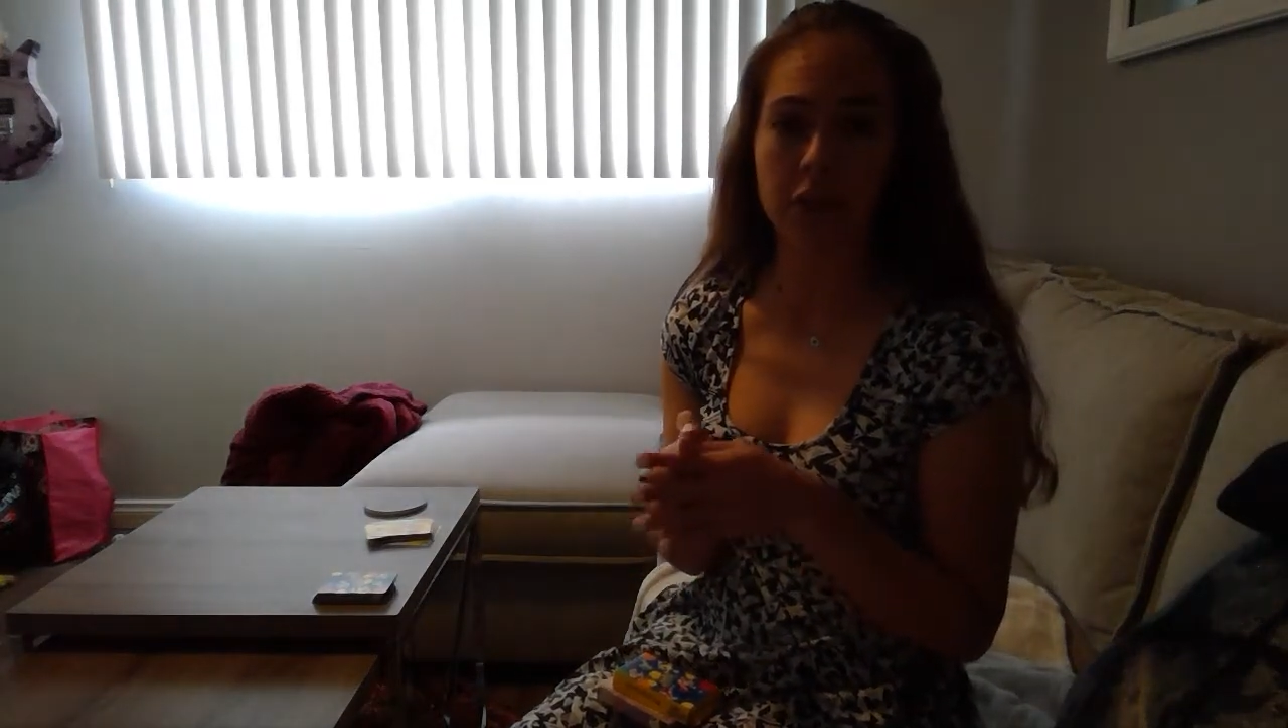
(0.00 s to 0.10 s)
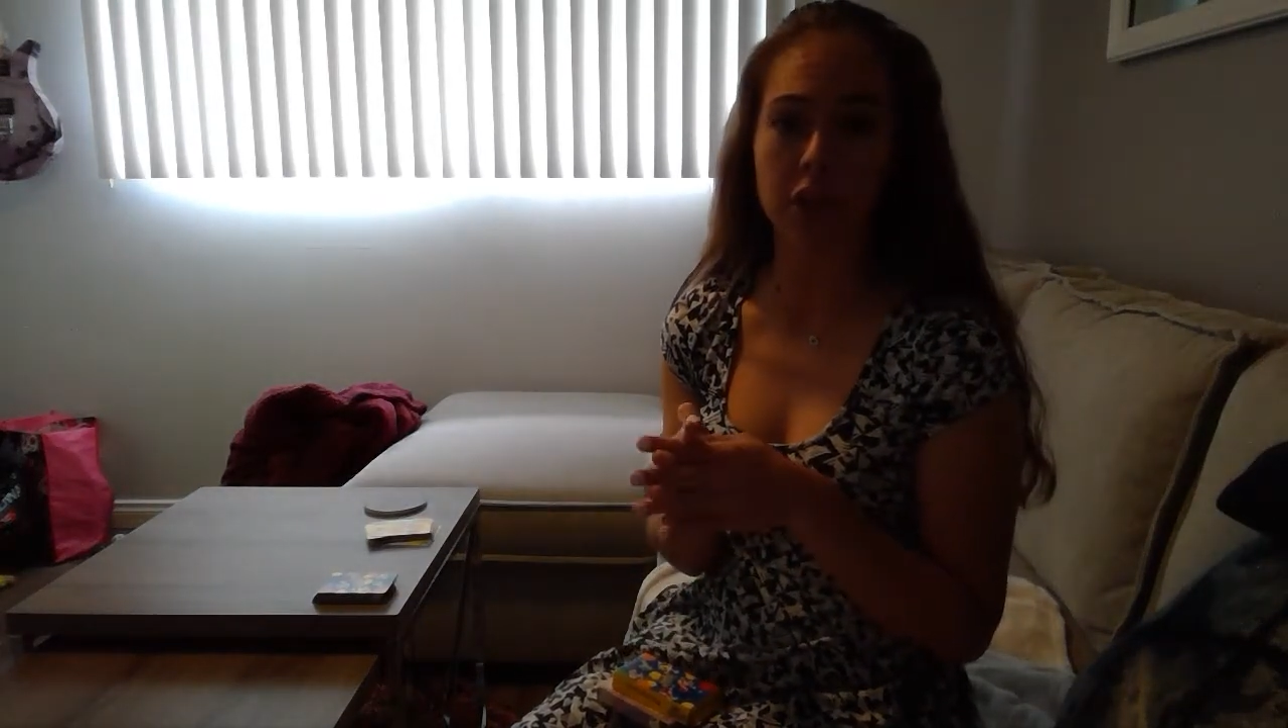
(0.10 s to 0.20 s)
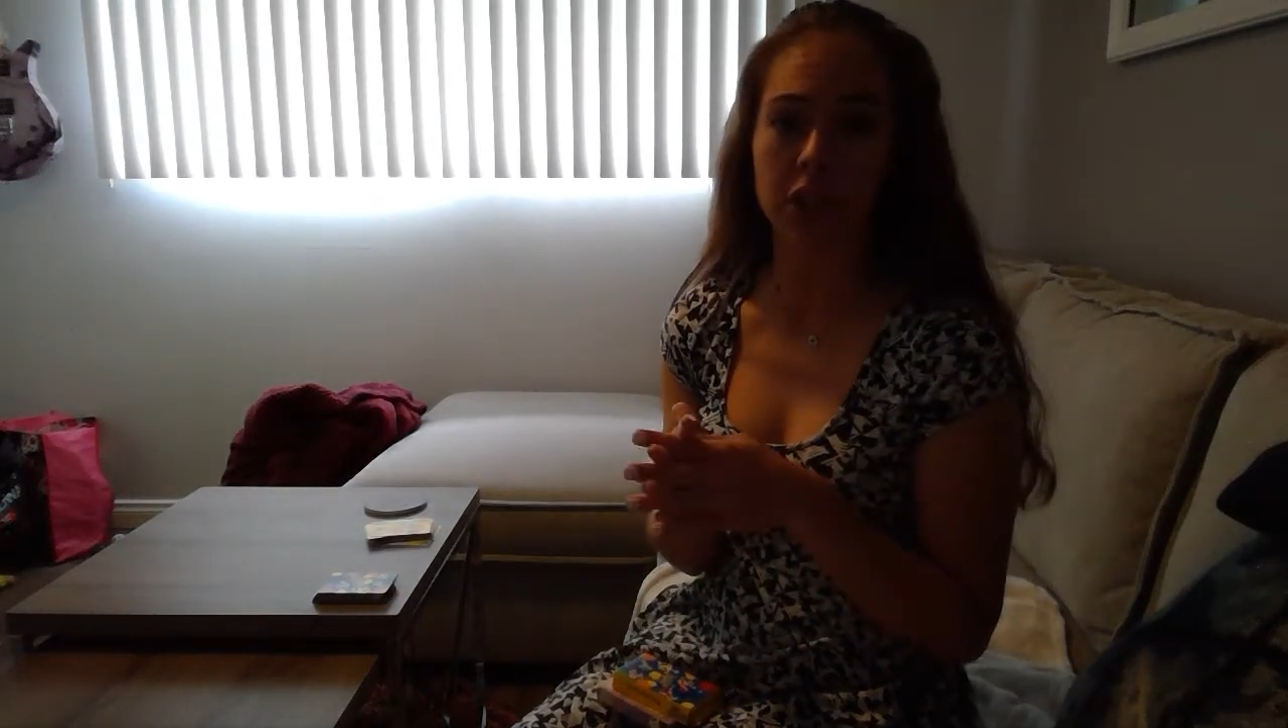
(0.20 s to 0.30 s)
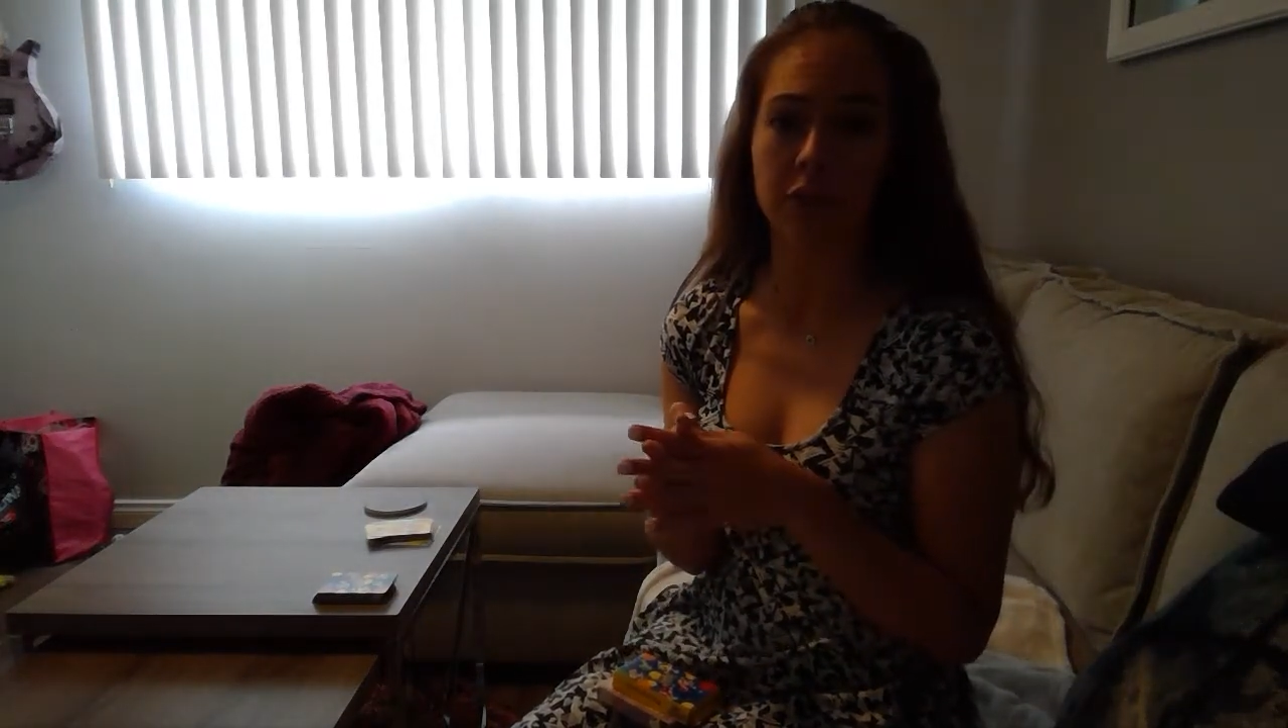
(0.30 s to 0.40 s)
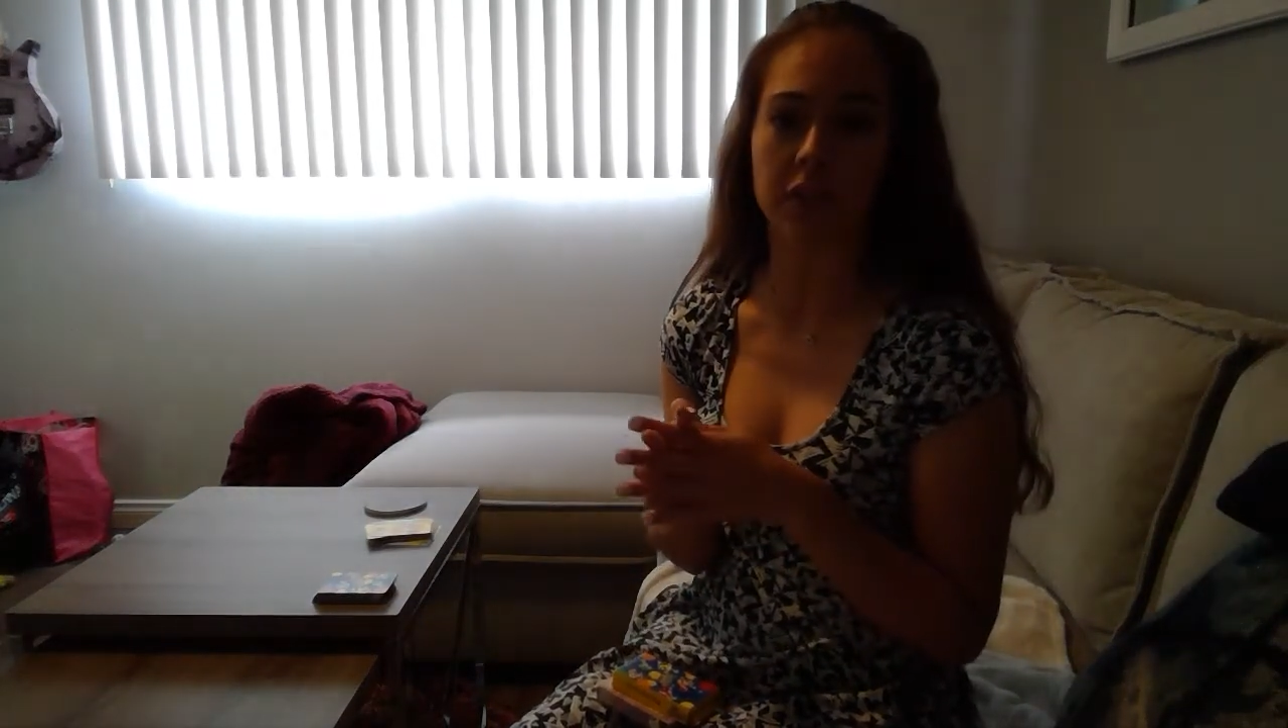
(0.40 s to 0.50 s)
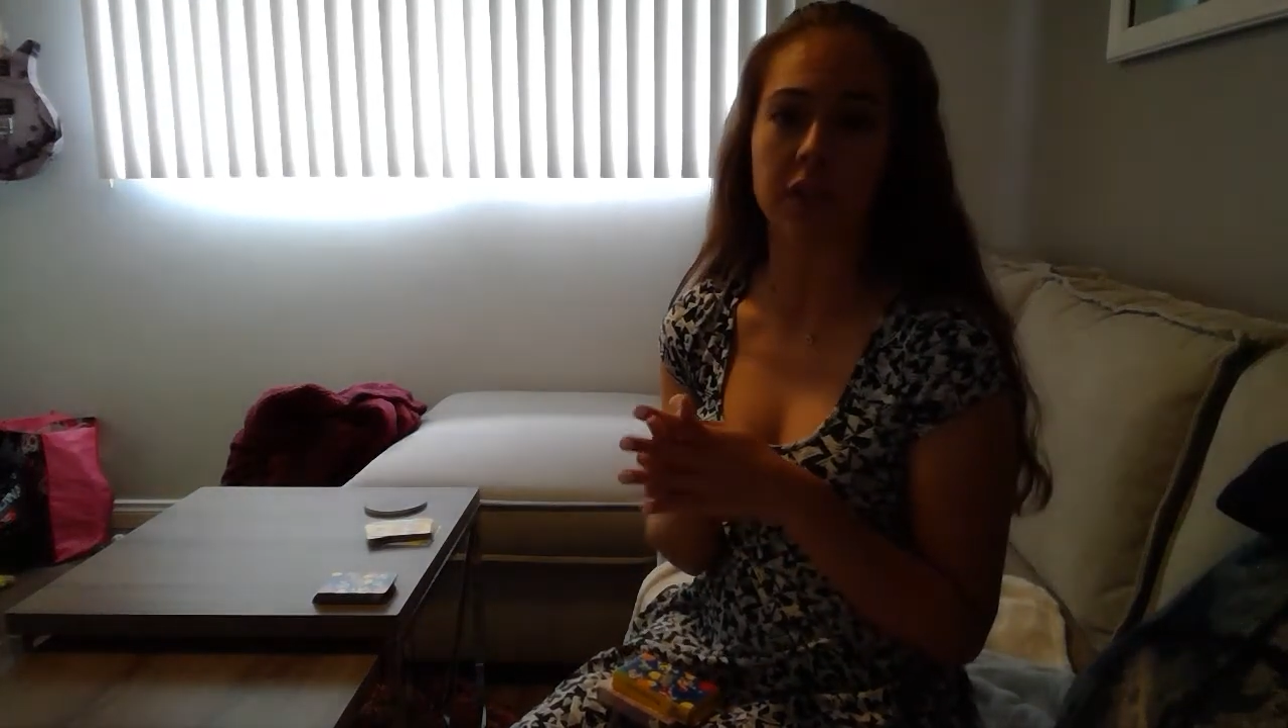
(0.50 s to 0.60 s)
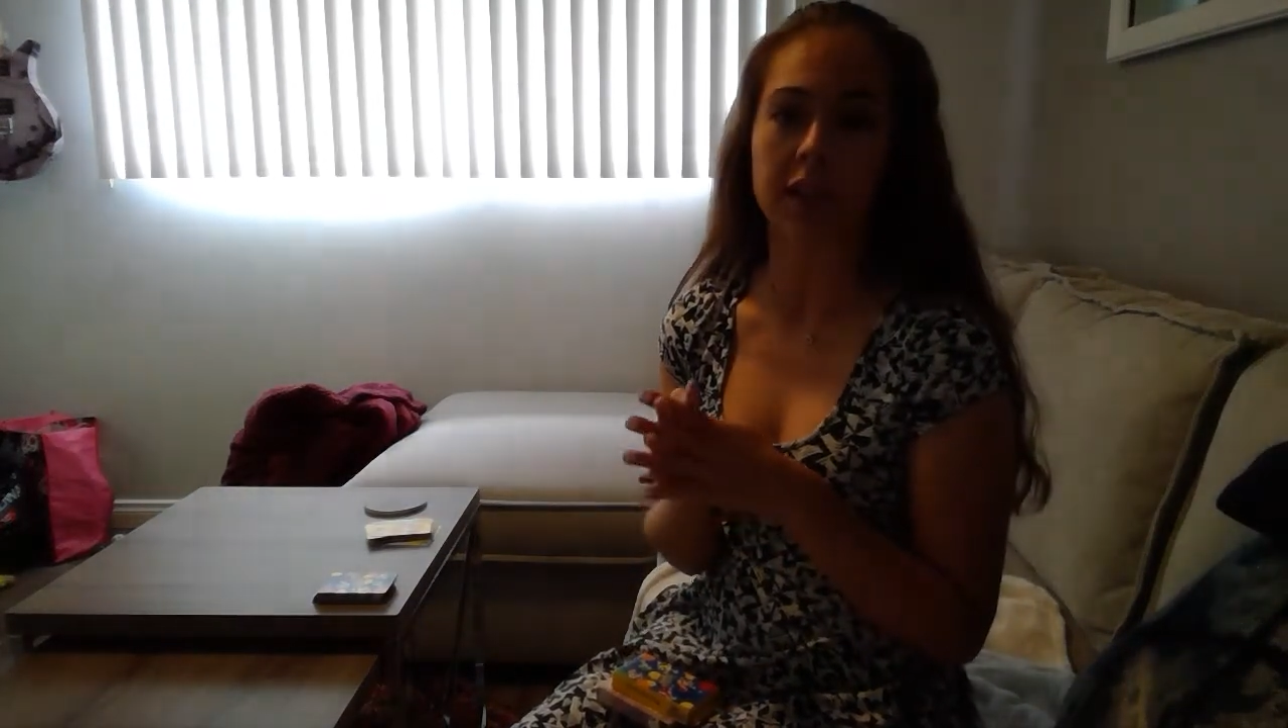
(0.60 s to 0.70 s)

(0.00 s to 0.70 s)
just for the